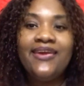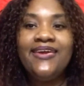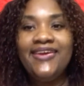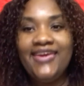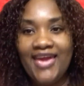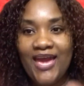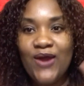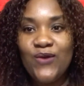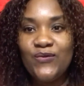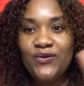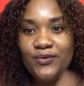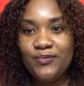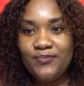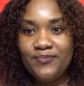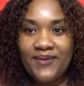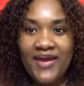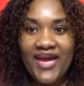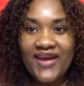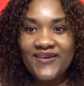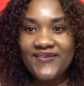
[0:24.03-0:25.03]
Yeah, we're
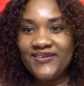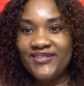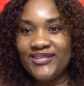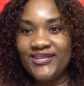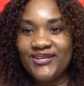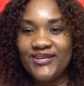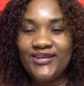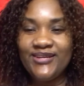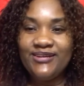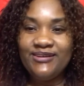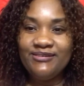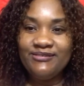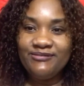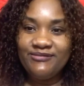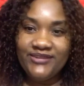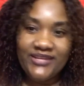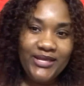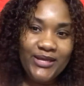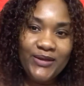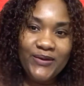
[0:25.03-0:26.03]
back with another
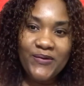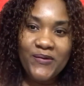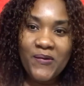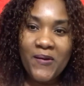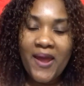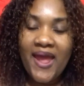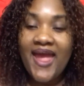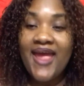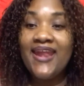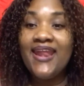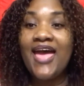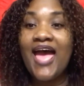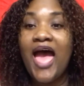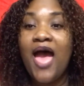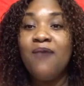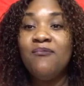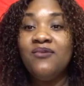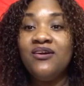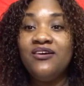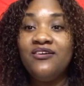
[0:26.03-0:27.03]
video, and
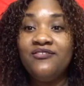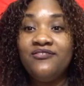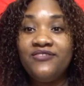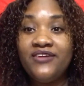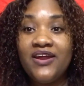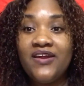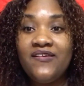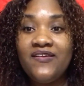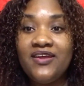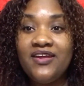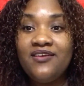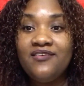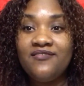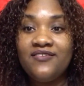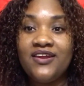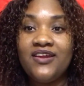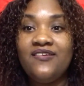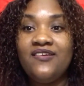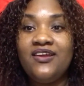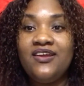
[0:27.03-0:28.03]
I'm very
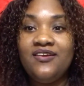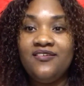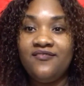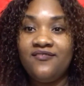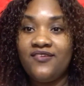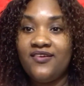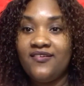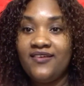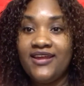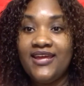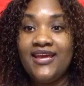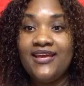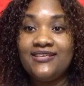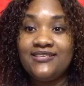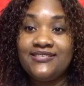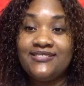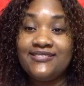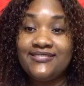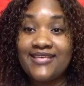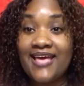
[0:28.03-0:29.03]

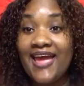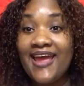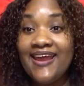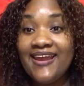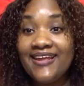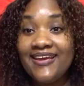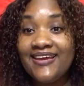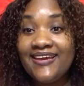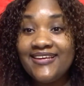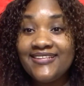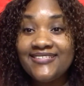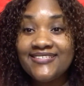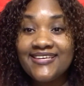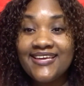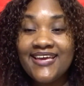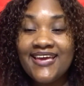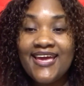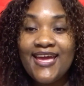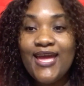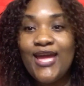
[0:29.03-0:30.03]
excited
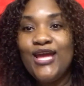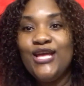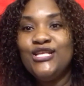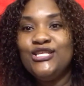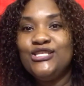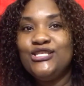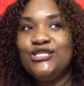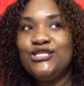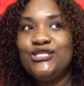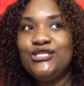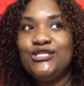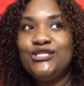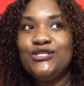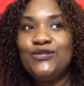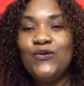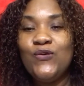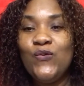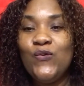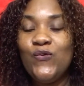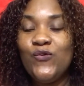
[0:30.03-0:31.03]

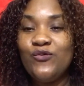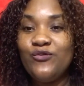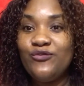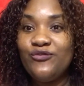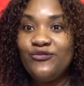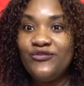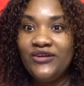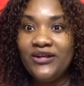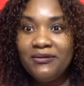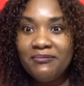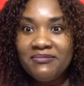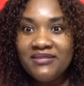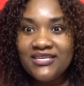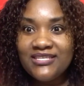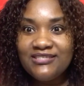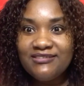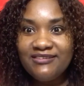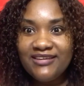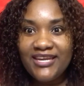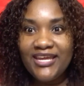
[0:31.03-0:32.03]
to film
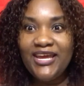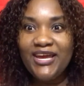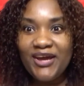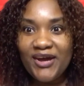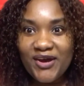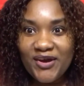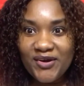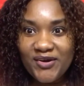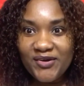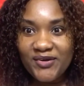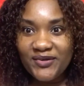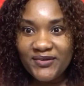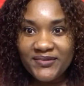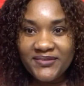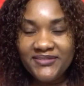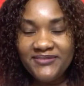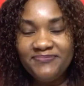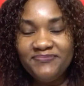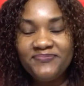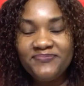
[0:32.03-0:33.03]
this video.